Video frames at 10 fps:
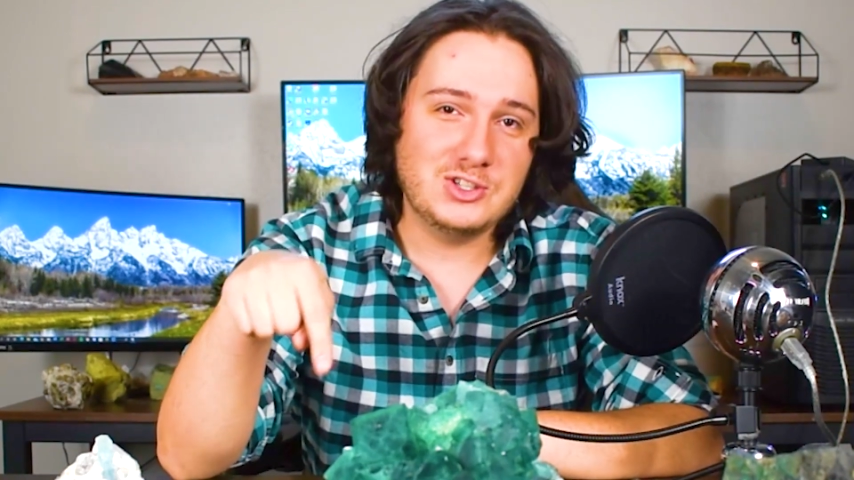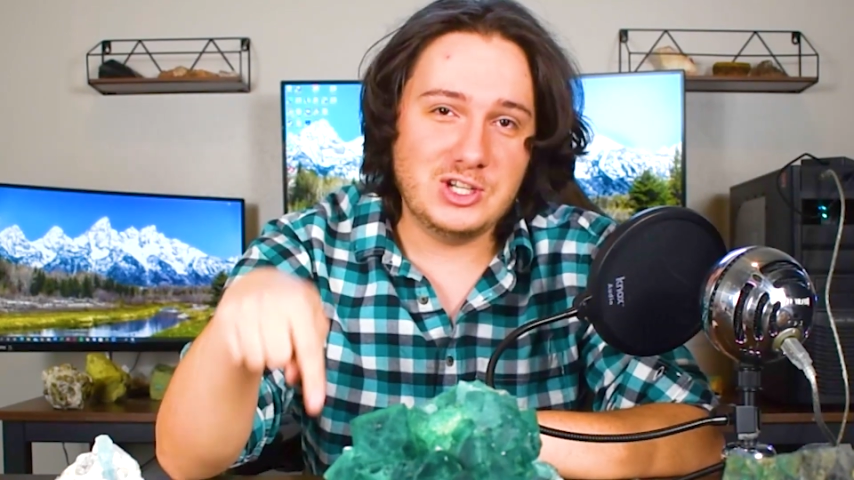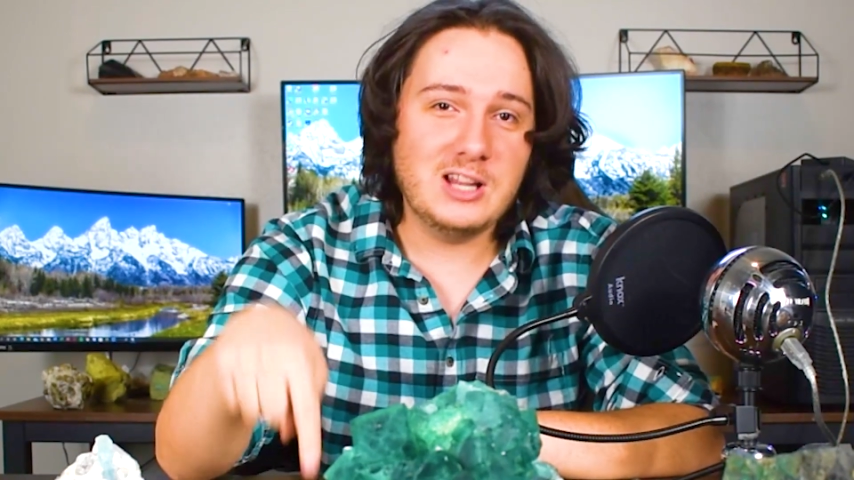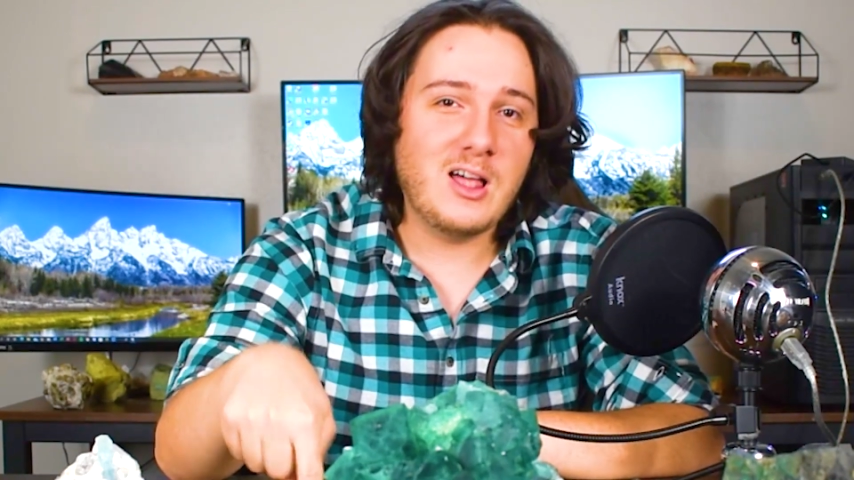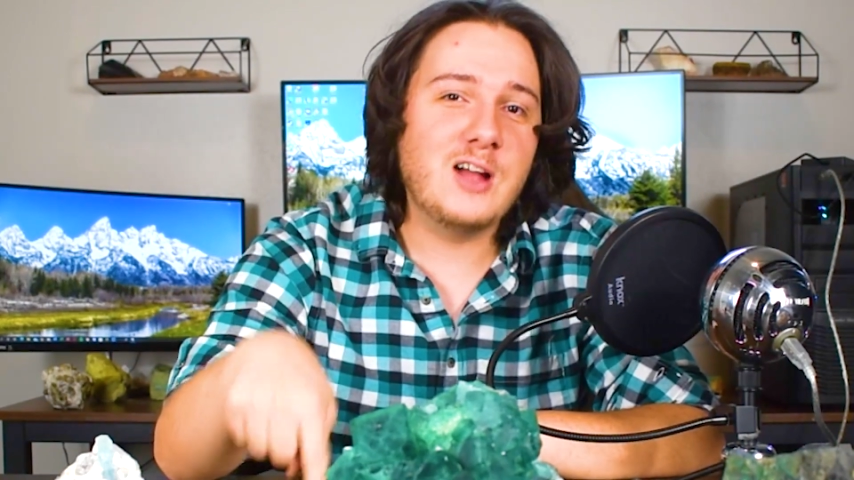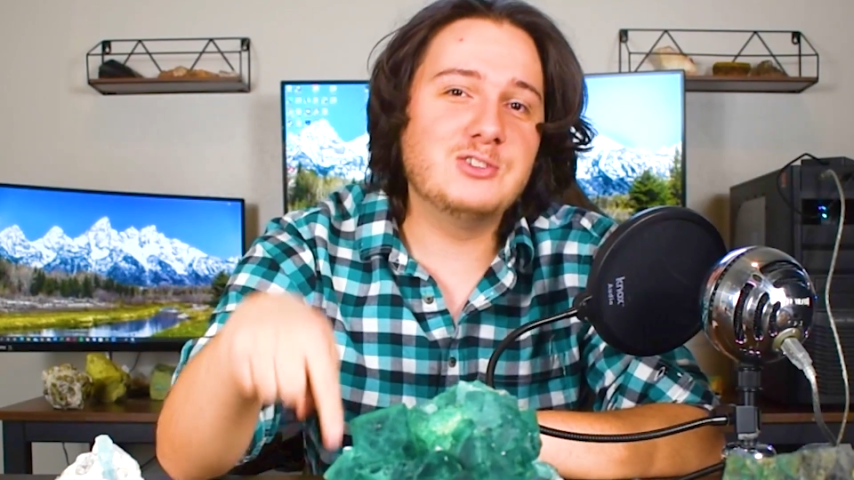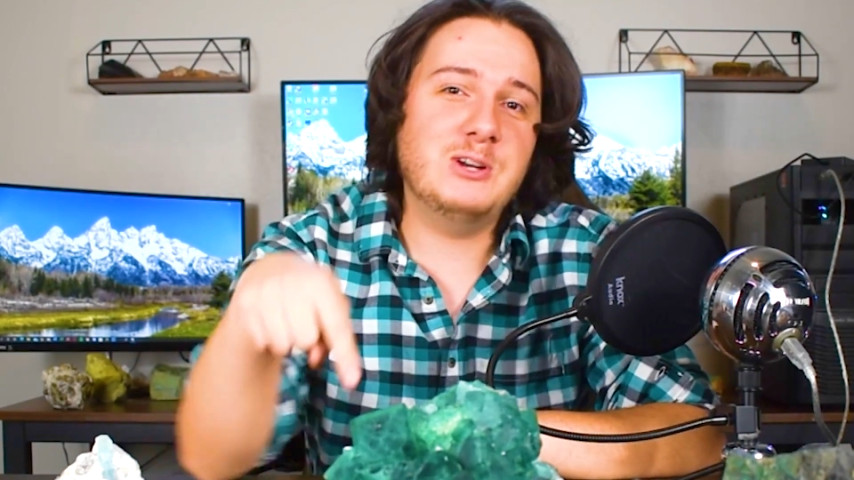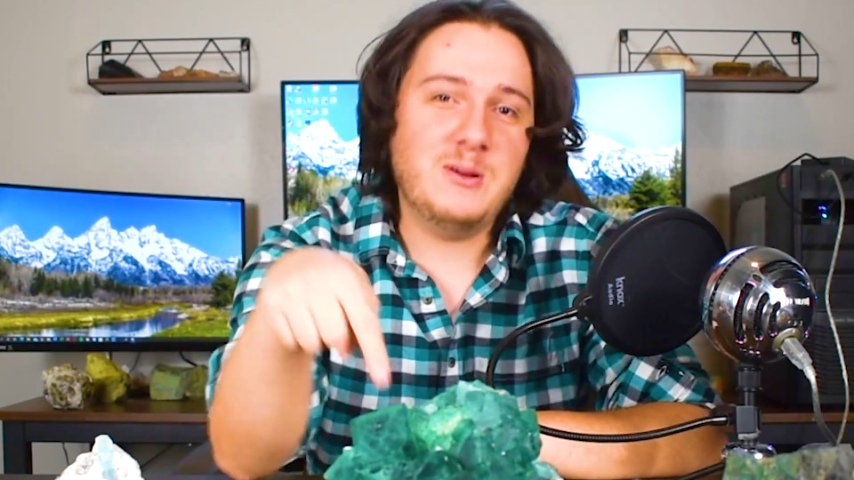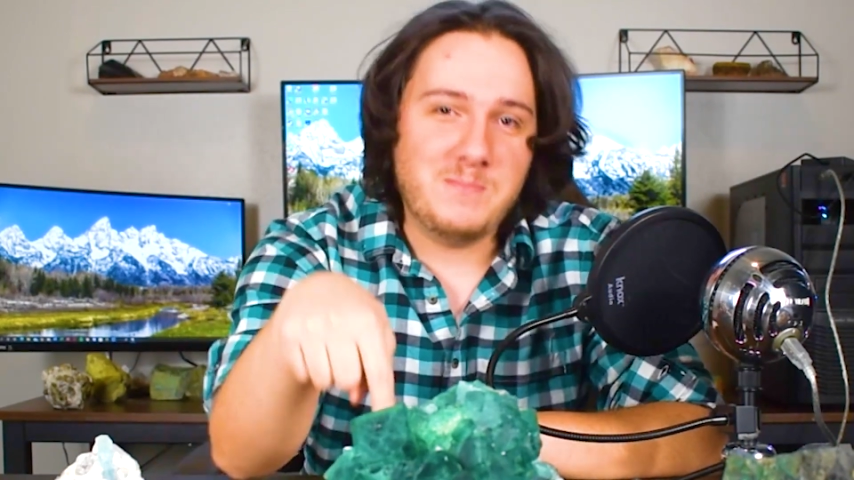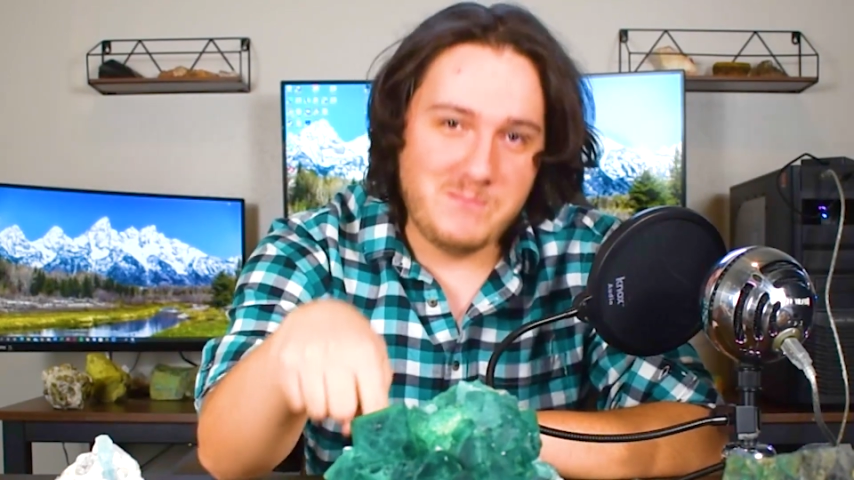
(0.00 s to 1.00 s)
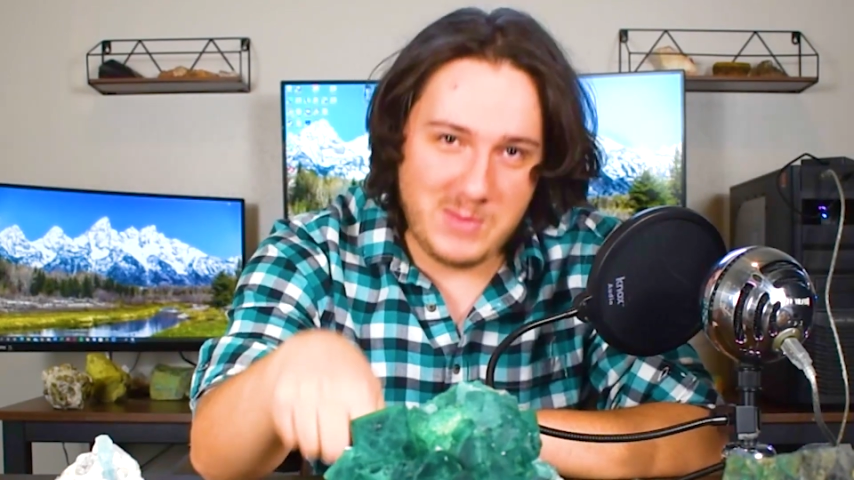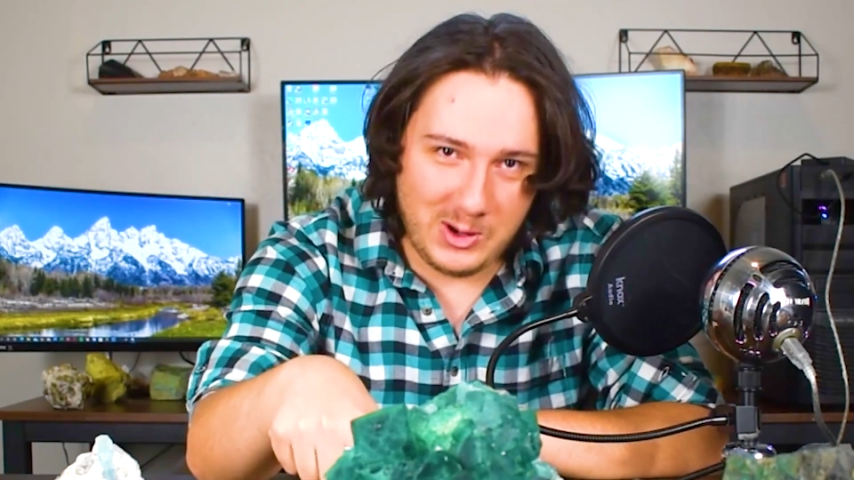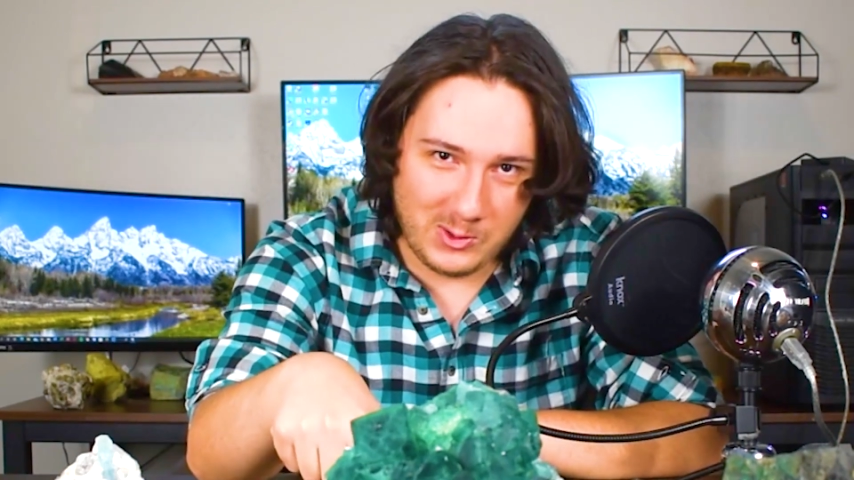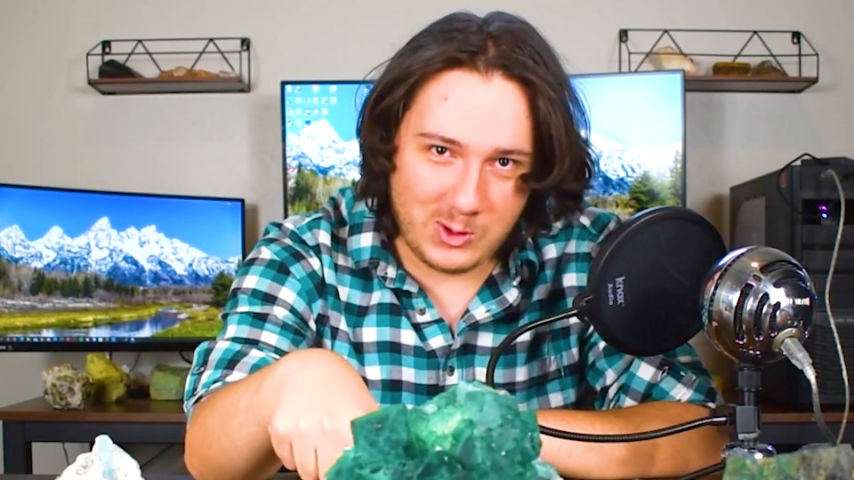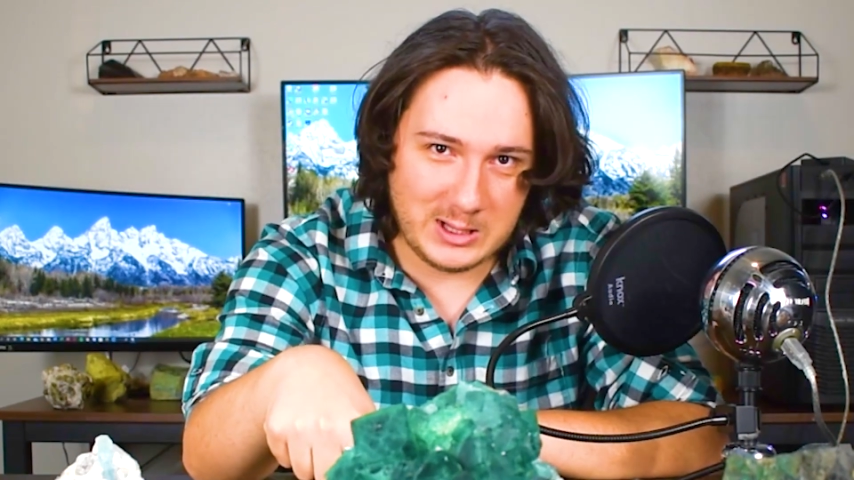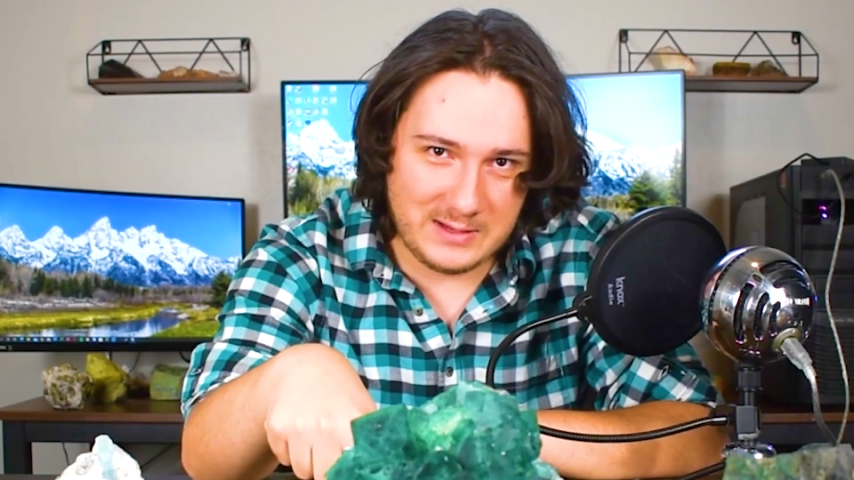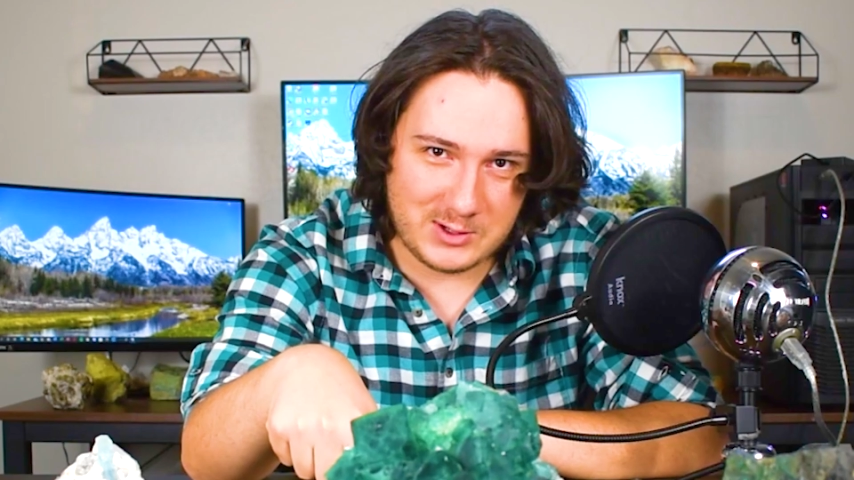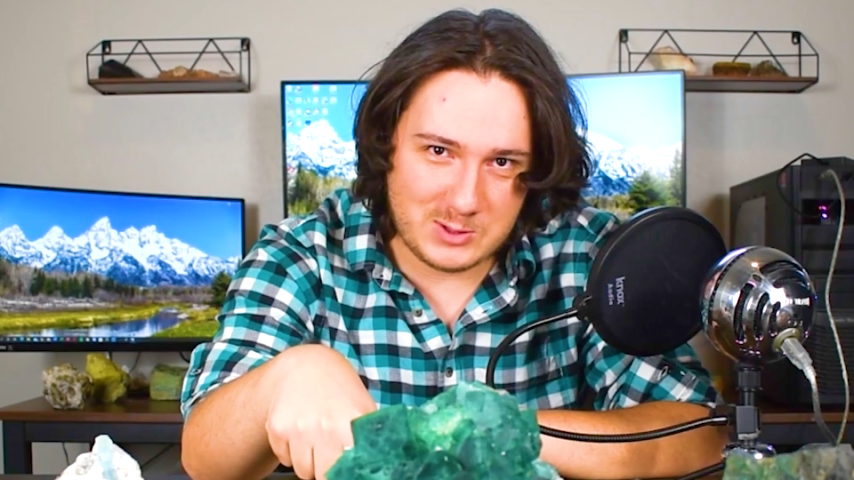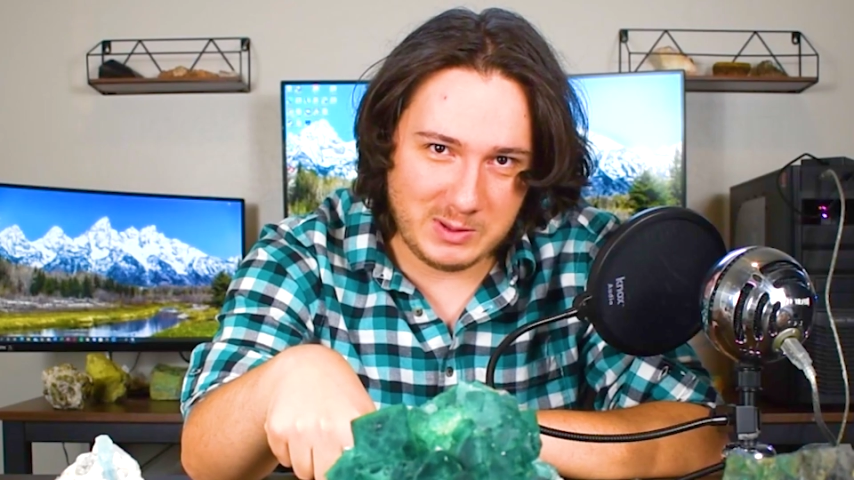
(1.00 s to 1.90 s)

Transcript: geologic mineral cleavage